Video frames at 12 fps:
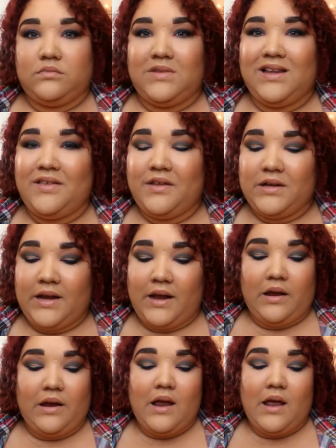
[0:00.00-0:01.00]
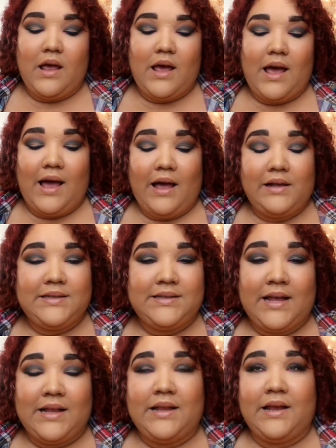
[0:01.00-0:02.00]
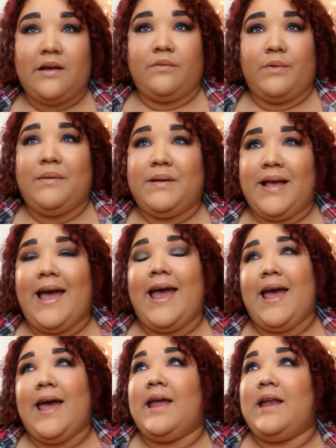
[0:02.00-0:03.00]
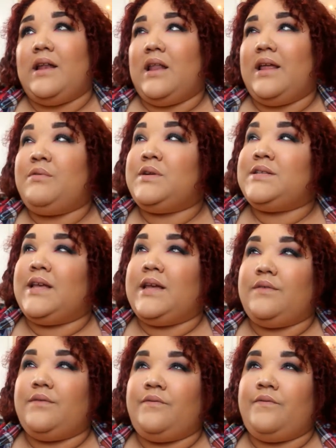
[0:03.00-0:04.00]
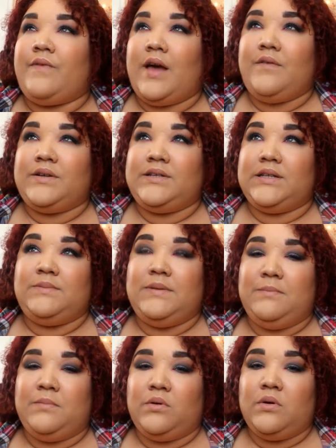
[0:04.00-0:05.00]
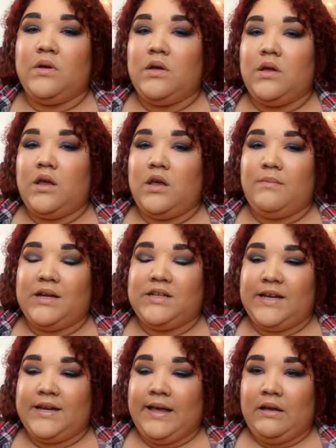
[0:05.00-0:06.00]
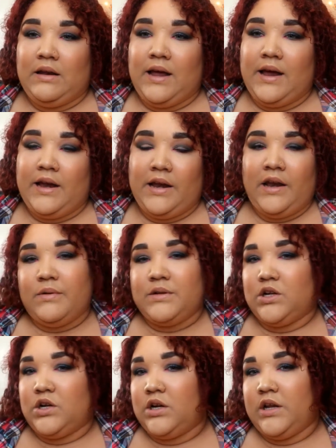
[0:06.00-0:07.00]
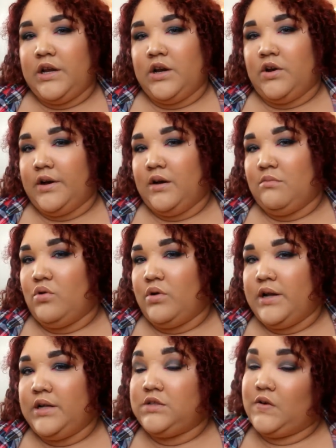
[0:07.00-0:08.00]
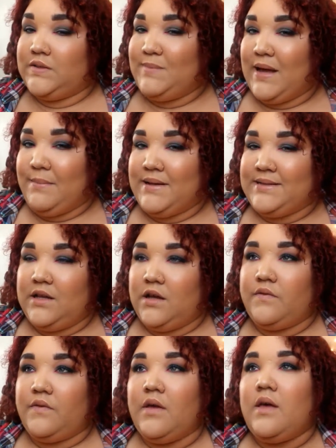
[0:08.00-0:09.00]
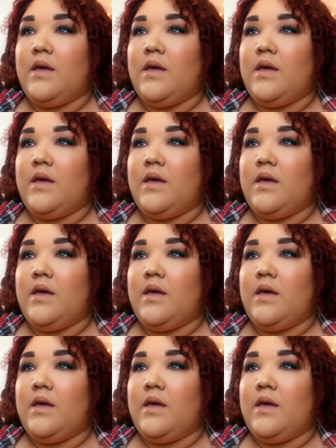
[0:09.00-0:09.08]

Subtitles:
The other day, I sat there while there was like 5 or 6 people in my checkout line, and it was earlier in the morning, so I was by myself.